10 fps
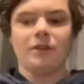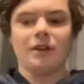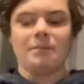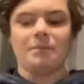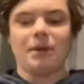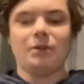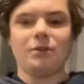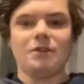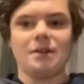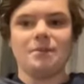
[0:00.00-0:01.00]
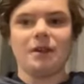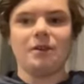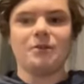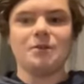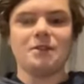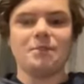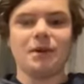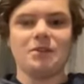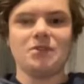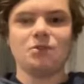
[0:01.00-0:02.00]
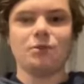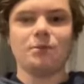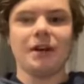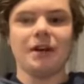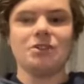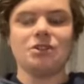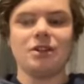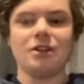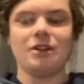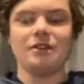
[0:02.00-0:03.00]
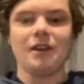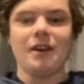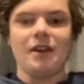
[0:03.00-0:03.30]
the Penrith team, they obviously beat the Storm last year, and